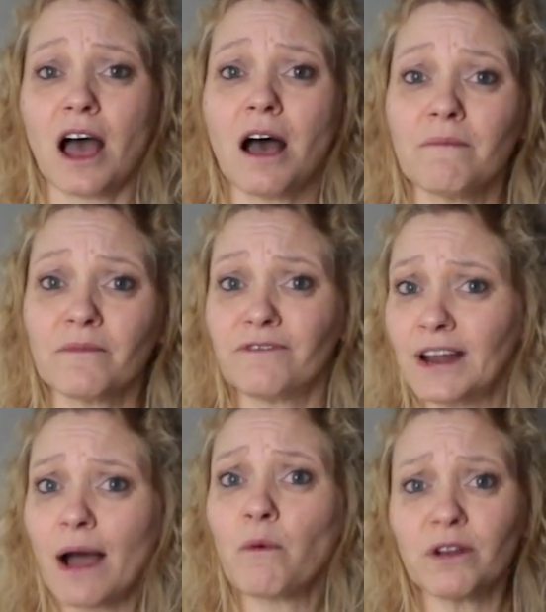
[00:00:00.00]
um,
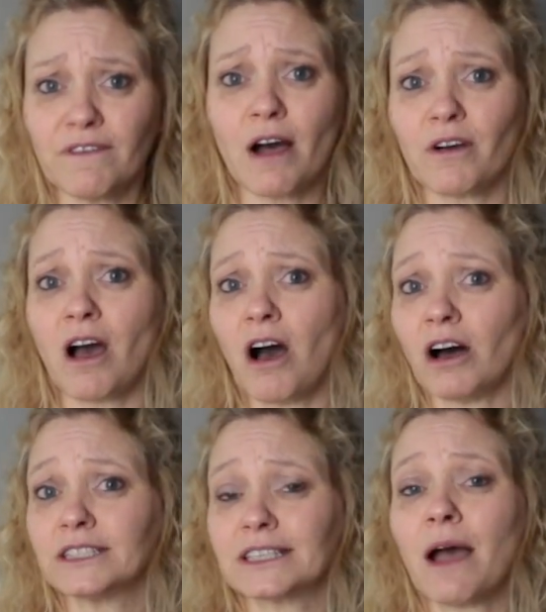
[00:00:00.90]
fill out one of our
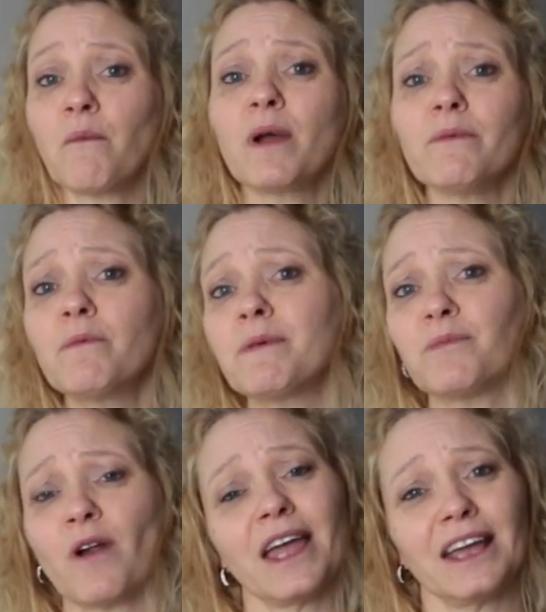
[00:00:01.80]
cards and we will be
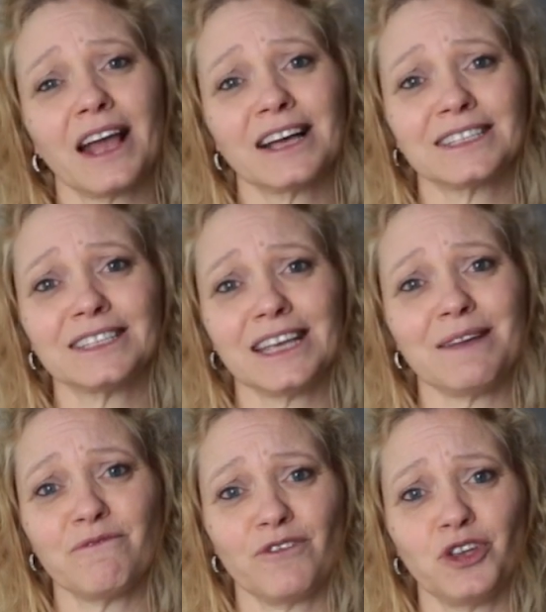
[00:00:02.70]
praying as a
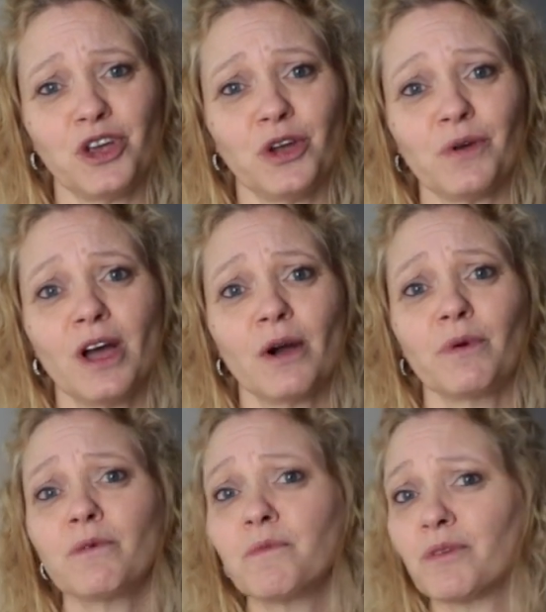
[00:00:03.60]
team for you.
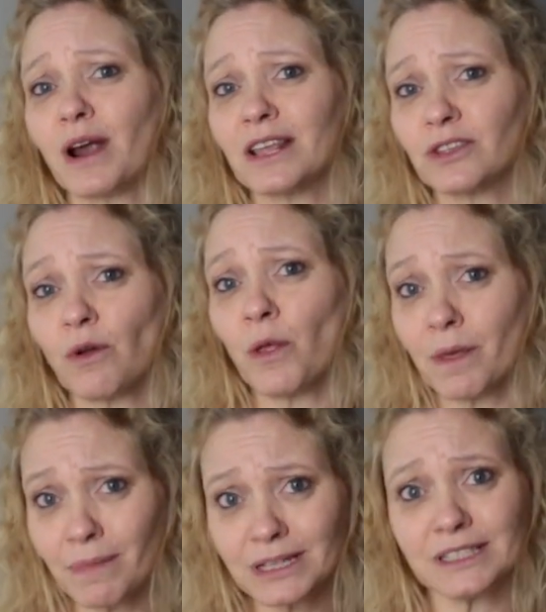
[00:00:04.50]
We will pray on
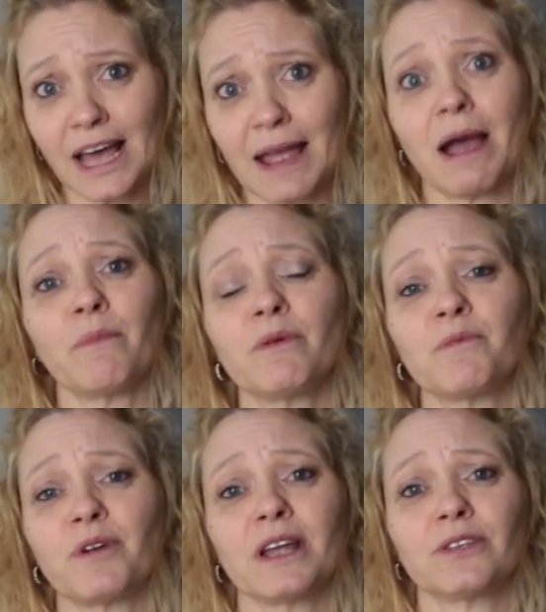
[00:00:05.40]
the Monday and we will
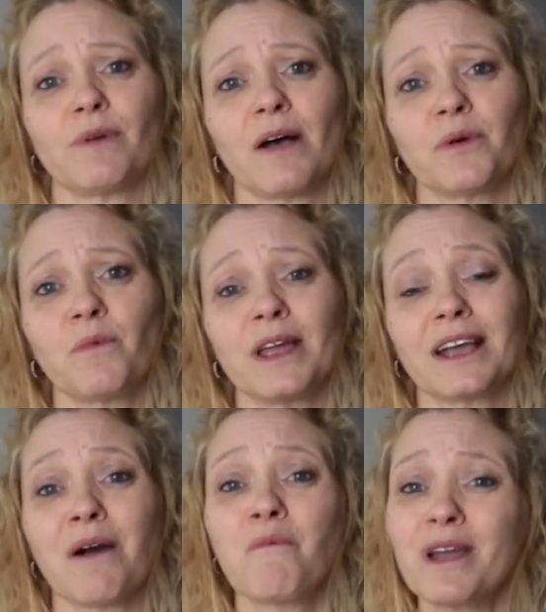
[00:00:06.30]
pray throughout the week
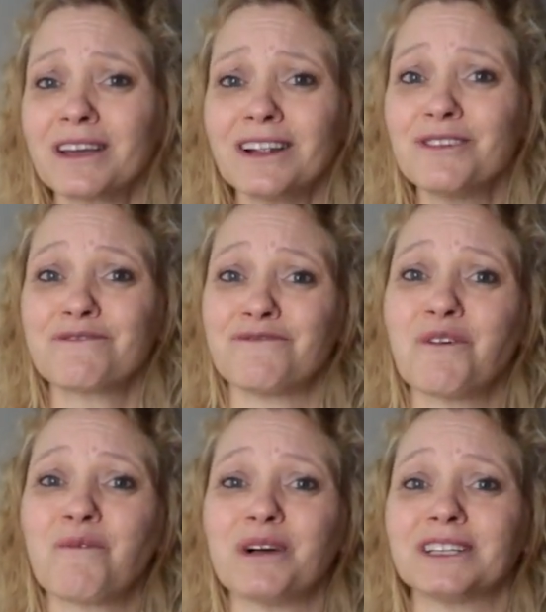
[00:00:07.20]
and we're going to look
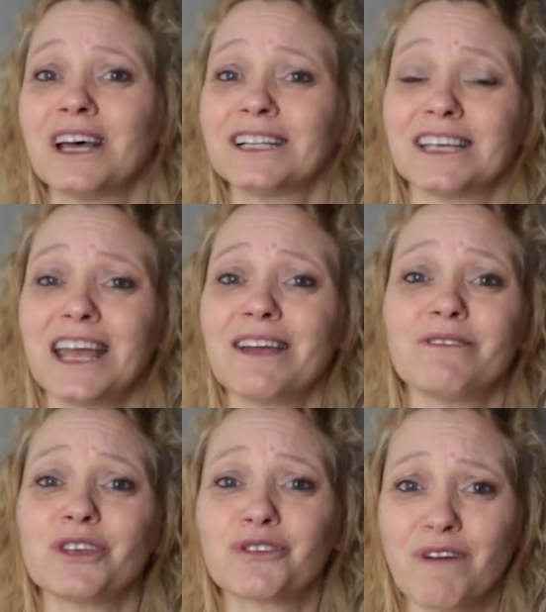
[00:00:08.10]
forward to
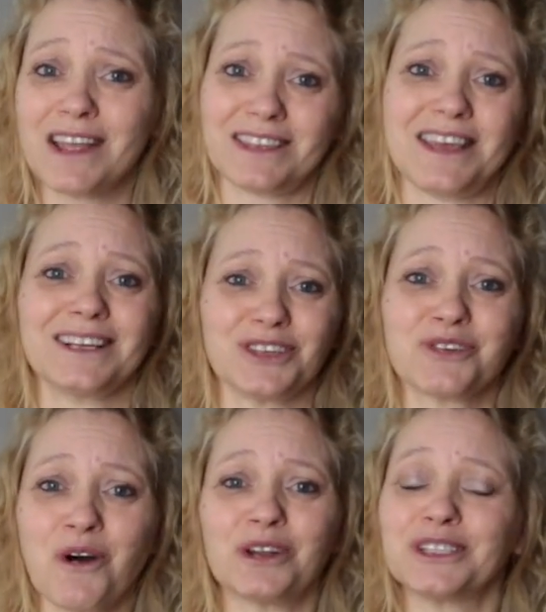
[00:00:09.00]
hearing the great things
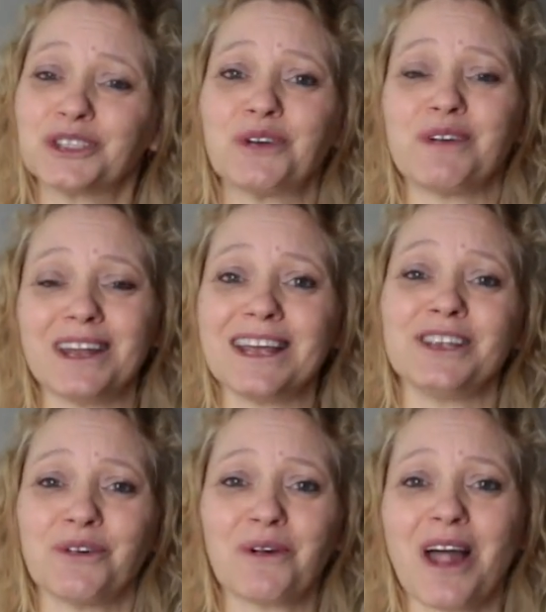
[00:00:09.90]
that God is doing
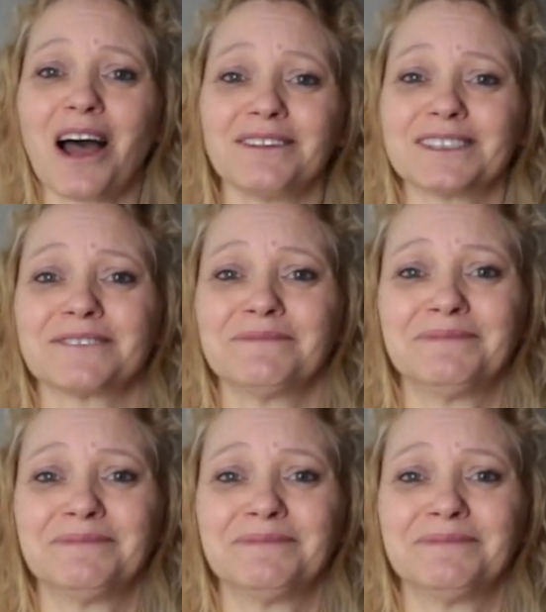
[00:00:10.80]
in your lives.